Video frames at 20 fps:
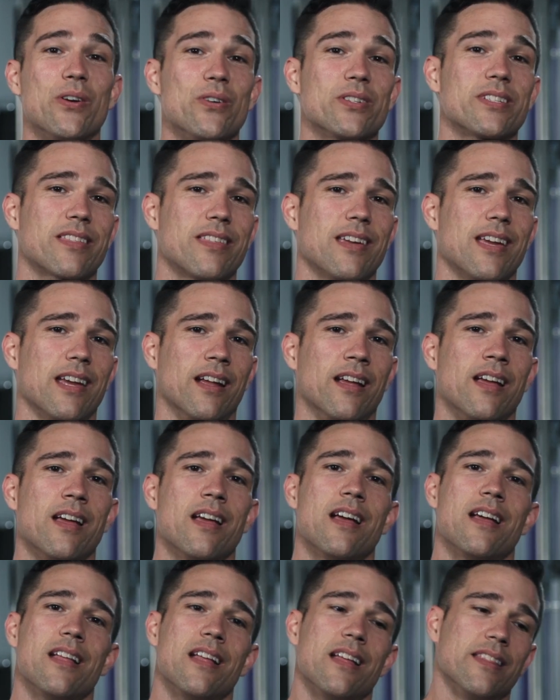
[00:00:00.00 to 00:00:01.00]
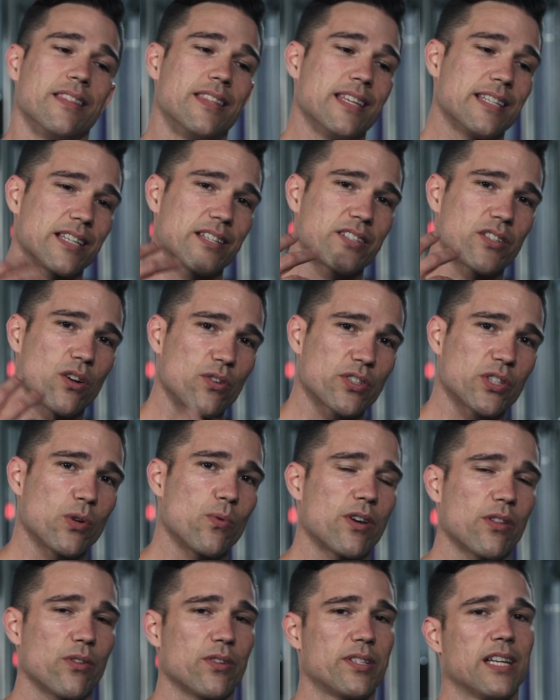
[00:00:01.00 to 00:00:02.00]
here's the thing. This is also
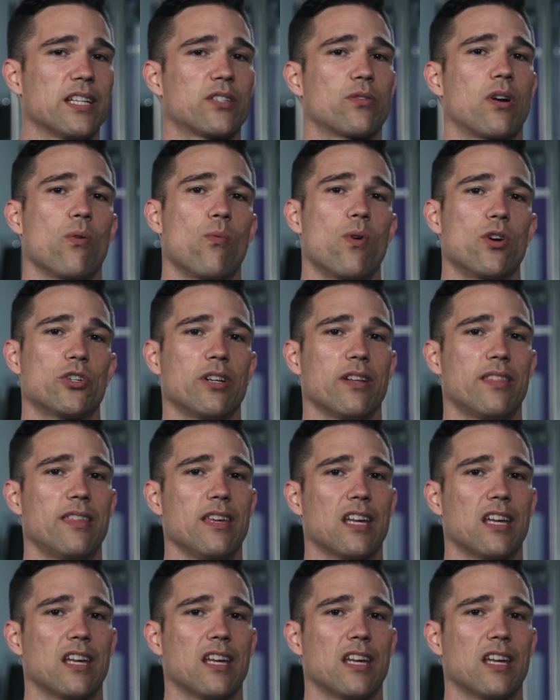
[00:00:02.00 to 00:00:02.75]
one of those things where I want you to